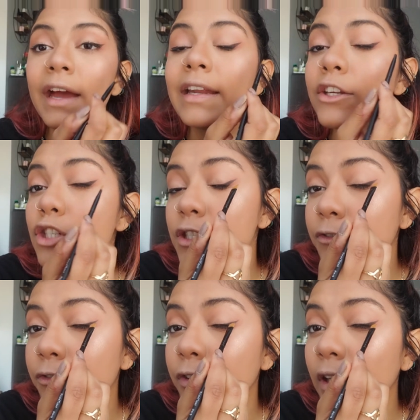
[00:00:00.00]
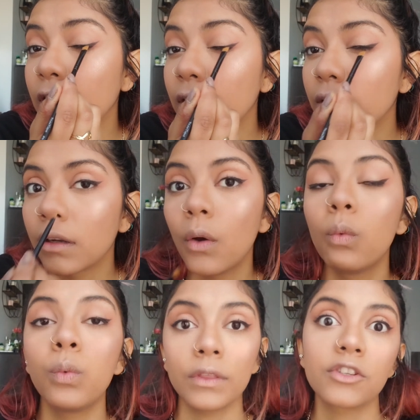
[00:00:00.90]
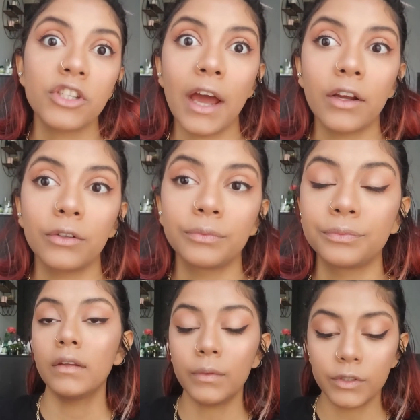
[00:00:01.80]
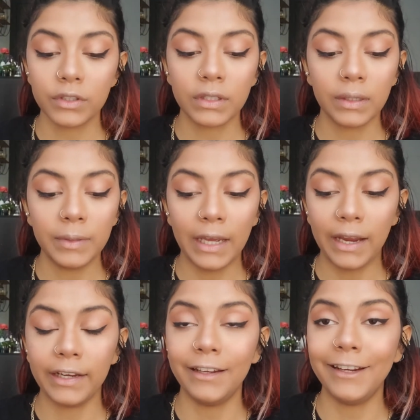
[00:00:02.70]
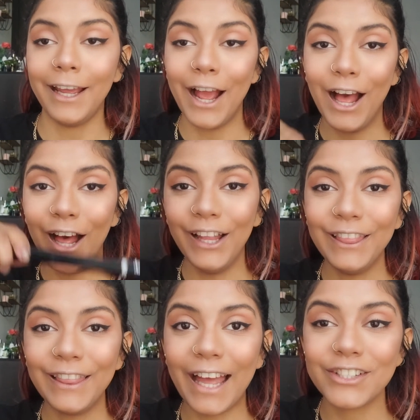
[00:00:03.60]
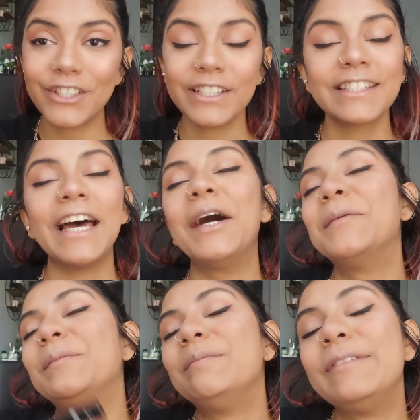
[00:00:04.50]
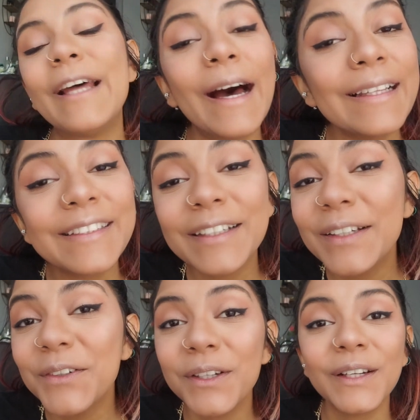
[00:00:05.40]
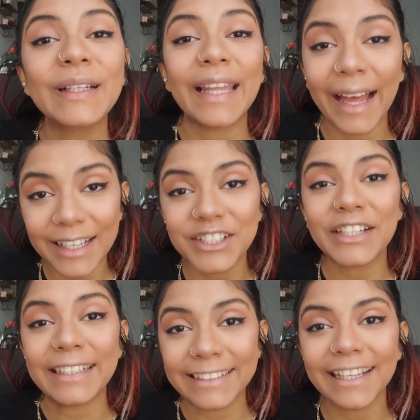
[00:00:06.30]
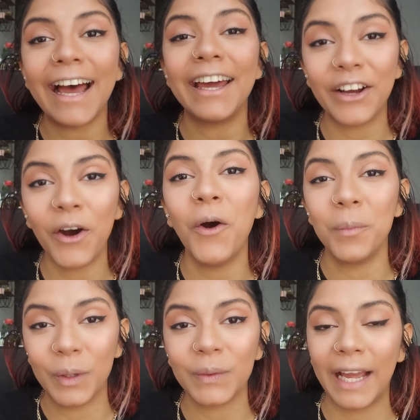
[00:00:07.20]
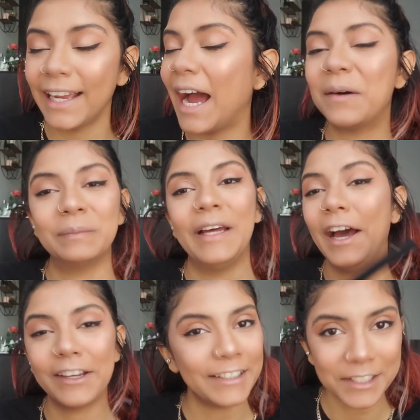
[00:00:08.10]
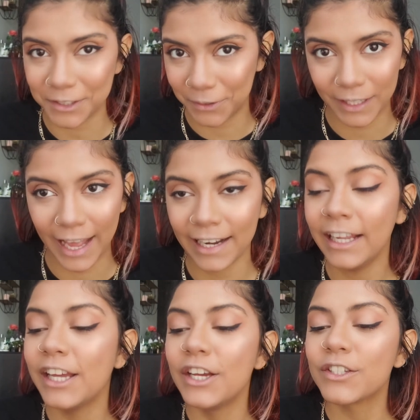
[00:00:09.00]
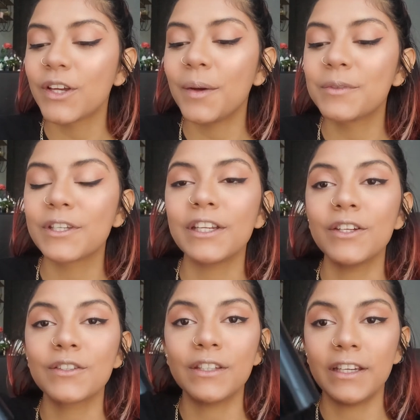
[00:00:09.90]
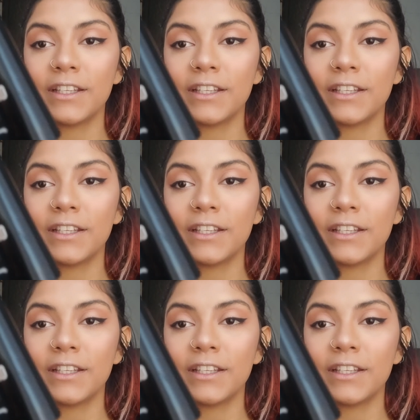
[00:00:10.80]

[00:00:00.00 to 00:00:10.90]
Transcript: I just fill it with the shadow. Now we're just gonna be adding lashes. I'm not gonna wear lashes at home, okay? I'm not gonna do that. So I'm just gonna use the